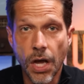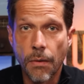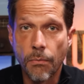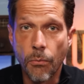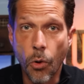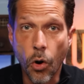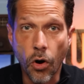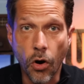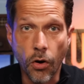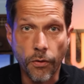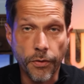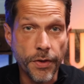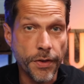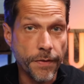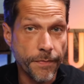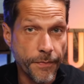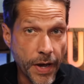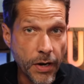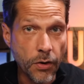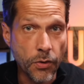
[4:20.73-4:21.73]
Moreover, the
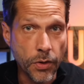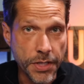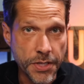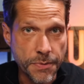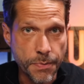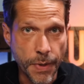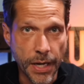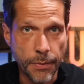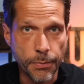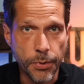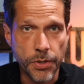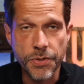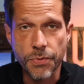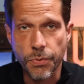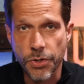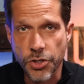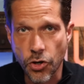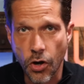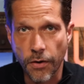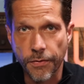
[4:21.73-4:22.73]
Federalist Papers,
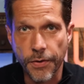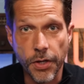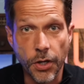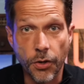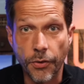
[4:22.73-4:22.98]
which offer the